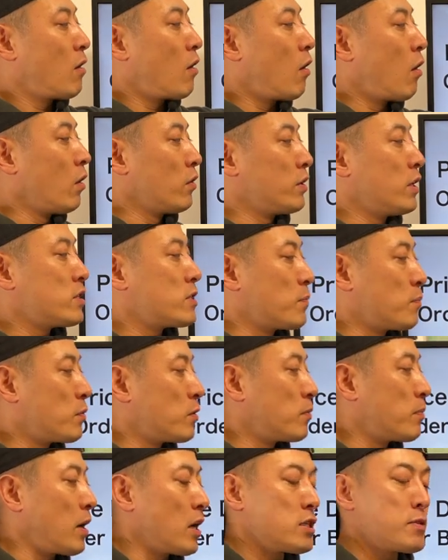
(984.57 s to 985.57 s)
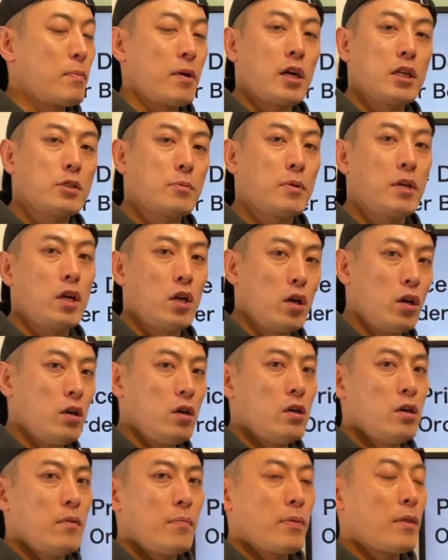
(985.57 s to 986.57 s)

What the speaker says: on this pool balance mechanism here?